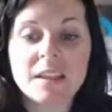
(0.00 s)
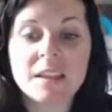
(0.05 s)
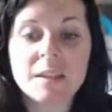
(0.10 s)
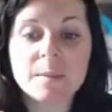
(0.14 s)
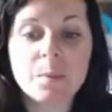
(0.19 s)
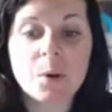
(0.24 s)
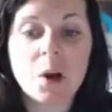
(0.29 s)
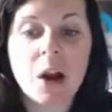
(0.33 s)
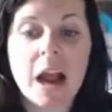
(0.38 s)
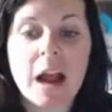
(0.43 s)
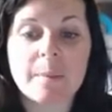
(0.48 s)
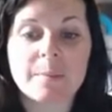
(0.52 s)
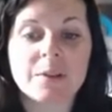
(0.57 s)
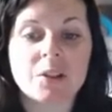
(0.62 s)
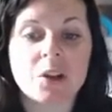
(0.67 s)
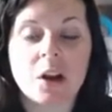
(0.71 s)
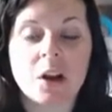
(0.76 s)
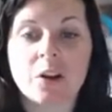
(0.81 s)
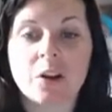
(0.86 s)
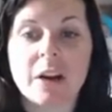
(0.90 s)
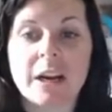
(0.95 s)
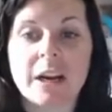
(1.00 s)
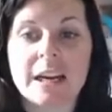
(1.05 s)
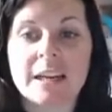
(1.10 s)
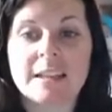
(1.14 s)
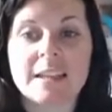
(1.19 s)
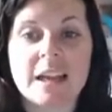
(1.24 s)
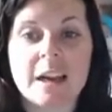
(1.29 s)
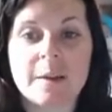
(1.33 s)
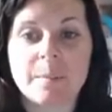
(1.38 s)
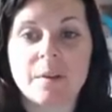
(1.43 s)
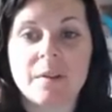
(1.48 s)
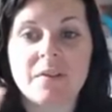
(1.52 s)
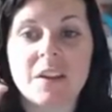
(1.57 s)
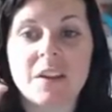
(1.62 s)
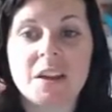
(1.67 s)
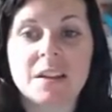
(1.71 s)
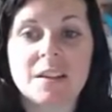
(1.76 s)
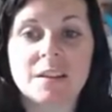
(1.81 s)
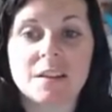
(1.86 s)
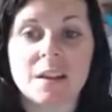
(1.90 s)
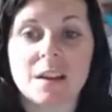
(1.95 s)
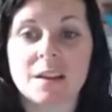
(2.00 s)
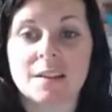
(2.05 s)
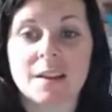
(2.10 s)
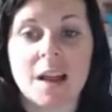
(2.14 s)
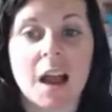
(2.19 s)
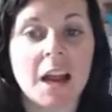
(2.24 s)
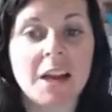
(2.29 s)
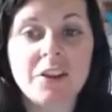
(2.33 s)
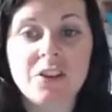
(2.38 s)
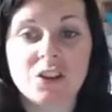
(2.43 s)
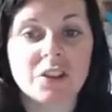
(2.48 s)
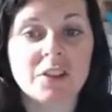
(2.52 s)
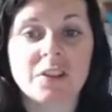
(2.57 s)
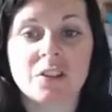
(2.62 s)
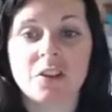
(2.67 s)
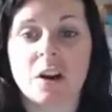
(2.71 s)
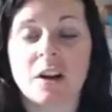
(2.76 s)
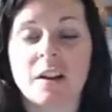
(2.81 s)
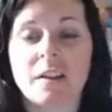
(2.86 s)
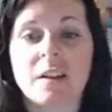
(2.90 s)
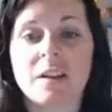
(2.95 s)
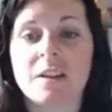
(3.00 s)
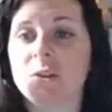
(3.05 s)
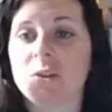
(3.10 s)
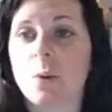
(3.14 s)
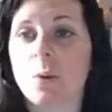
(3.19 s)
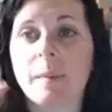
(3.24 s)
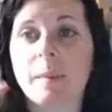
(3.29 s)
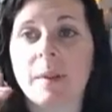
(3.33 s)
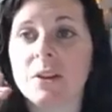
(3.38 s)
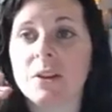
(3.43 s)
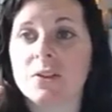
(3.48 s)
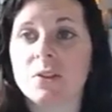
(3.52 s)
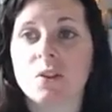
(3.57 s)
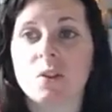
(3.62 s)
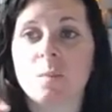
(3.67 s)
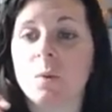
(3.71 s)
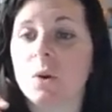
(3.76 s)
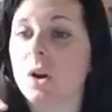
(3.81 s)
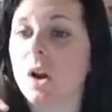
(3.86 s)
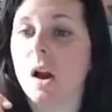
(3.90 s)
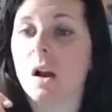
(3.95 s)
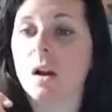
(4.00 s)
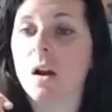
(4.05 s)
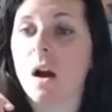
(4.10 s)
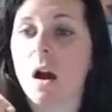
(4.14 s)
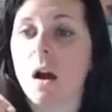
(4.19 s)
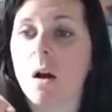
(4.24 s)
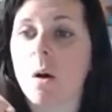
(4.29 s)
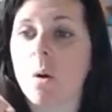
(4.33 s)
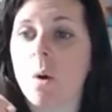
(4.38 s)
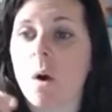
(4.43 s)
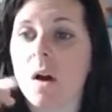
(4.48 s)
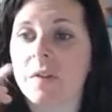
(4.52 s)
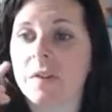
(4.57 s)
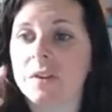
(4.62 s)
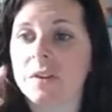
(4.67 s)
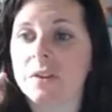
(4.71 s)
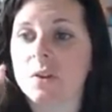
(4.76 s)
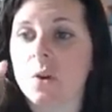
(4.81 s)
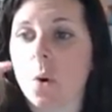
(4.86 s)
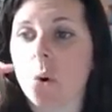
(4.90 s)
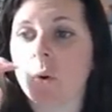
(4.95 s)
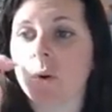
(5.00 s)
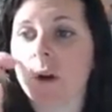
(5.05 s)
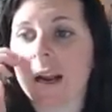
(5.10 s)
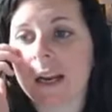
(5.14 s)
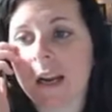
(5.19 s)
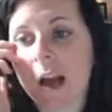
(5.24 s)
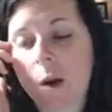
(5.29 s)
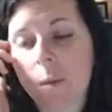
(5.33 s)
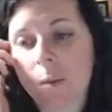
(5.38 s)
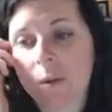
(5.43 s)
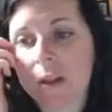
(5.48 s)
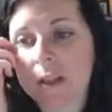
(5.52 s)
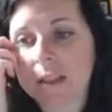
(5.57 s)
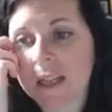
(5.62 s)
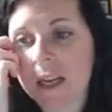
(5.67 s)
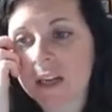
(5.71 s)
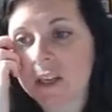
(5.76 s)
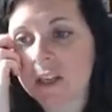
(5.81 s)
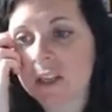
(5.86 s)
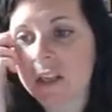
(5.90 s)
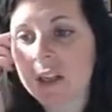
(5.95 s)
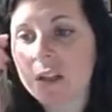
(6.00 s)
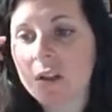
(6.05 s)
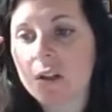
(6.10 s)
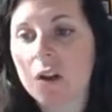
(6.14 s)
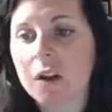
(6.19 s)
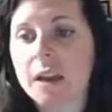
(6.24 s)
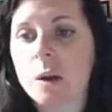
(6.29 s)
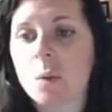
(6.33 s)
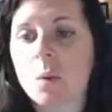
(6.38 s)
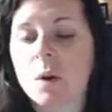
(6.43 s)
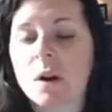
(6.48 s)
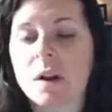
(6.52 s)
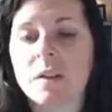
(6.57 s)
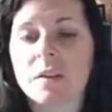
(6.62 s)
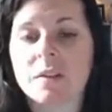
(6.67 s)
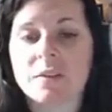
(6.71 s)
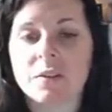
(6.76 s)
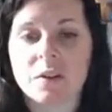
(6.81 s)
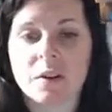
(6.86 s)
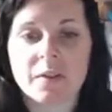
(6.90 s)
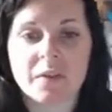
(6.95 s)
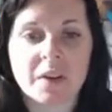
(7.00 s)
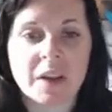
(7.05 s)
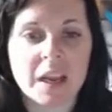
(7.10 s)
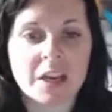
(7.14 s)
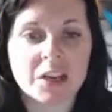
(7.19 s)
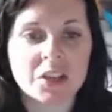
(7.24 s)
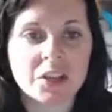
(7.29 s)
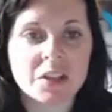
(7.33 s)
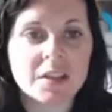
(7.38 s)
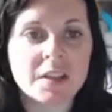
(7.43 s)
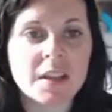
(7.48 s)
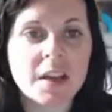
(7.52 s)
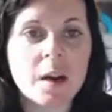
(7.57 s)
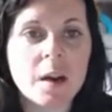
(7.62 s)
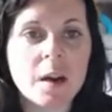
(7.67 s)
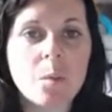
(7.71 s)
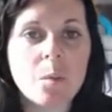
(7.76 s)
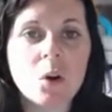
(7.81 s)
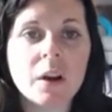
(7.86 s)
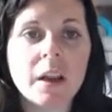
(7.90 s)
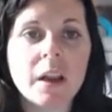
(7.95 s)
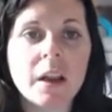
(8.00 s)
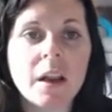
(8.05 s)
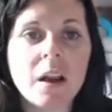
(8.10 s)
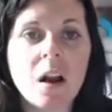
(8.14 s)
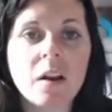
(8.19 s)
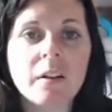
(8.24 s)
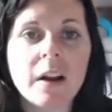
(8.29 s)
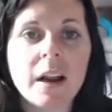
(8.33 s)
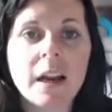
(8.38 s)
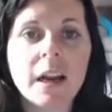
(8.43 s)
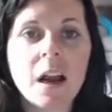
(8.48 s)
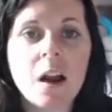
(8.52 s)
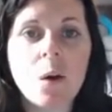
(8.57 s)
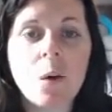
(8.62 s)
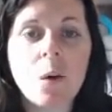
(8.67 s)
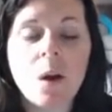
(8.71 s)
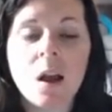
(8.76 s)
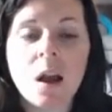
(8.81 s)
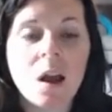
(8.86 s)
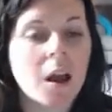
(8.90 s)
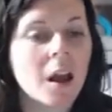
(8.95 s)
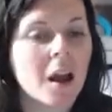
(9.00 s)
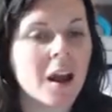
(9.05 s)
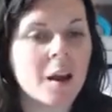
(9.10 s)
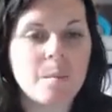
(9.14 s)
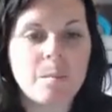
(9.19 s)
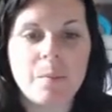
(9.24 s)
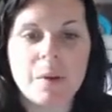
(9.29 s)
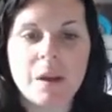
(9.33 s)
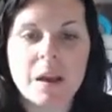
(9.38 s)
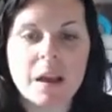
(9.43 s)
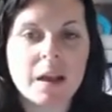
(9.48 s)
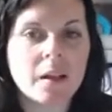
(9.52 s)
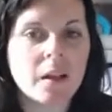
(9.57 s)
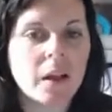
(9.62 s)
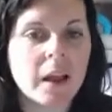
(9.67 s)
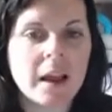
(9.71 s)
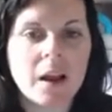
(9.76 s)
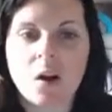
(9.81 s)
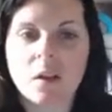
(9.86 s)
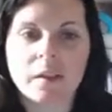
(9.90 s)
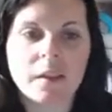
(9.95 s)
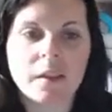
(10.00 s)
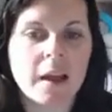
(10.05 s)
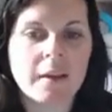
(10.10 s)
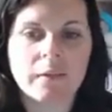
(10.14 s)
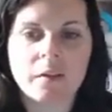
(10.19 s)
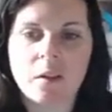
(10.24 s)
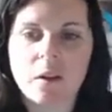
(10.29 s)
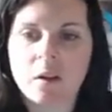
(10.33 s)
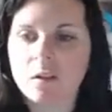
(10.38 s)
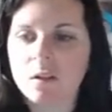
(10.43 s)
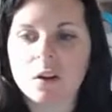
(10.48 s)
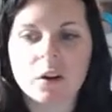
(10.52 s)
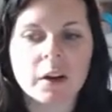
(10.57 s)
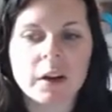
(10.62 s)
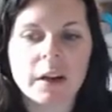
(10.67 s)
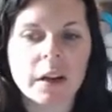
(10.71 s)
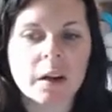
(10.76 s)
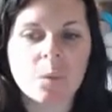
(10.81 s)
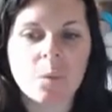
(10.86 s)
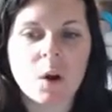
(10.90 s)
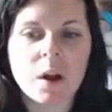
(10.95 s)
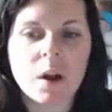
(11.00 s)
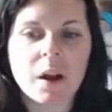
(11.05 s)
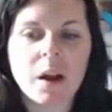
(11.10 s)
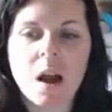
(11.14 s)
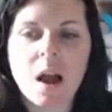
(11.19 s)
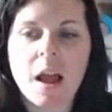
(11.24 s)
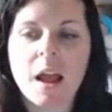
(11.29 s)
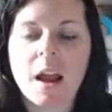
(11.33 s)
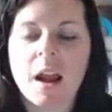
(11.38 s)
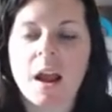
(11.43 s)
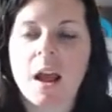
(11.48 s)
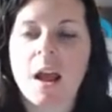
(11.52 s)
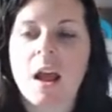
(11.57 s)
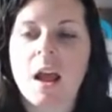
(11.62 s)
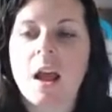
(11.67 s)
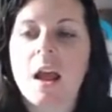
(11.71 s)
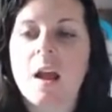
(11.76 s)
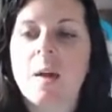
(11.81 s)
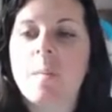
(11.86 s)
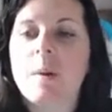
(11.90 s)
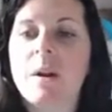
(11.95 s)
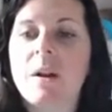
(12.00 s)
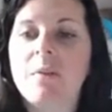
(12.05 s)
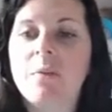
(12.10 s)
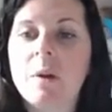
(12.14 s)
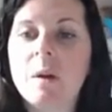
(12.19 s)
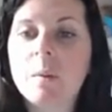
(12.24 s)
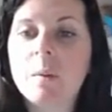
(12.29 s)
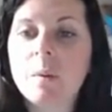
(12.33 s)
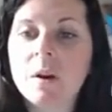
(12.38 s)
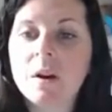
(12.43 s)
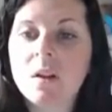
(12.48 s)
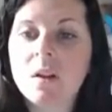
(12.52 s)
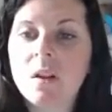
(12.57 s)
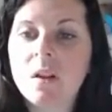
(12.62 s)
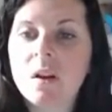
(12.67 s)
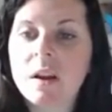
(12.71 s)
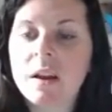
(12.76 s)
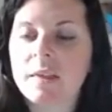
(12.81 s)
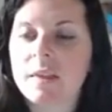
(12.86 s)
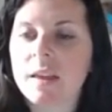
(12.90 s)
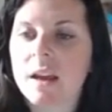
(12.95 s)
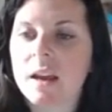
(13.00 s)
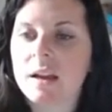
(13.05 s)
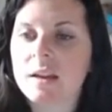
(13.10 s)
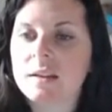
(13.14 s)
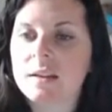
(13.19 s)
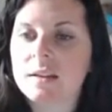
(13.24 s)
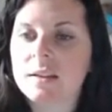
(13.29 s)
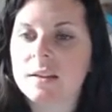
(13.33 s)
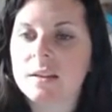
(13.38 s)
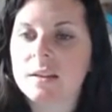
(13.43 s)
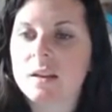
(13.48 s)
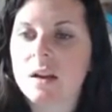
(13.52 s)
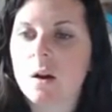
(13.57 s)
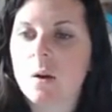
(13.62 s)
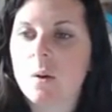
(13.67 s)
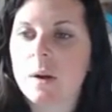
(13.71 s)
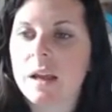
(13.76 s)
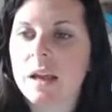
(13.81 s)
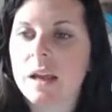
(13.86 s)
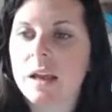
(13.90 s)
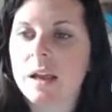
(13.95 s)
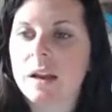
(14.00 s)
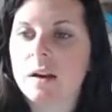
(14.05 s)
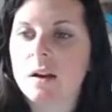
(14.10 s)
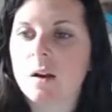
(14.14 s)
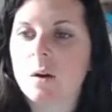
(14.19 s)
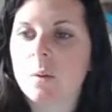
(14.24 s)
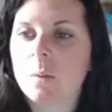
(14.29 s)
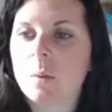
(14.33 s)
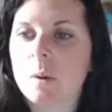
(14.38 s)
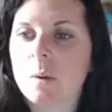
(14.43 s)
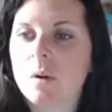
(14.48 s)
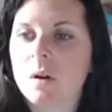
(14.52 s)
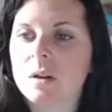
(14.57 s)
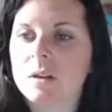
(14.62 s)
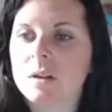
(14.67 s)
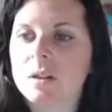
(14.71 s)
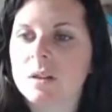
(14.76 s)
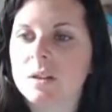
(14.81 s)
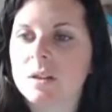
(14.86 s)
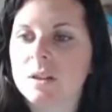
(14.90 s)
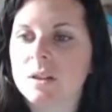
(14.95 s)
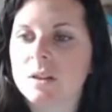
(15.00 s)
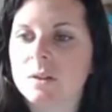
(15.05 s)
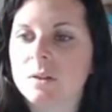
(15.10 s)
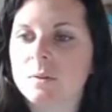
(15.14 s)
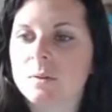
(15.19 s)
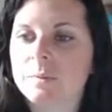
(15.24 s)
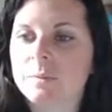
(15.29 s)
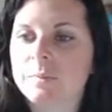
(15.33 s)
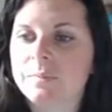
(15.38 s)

perhaps not a great example of this because I just started this. So I'm like super gung-ho on this goal right now. But let's actually look at one of the certifications that I'm working on right now. I'm big like on lifelong learning and whatnot. But if we were to look at this, let's go in. We want to do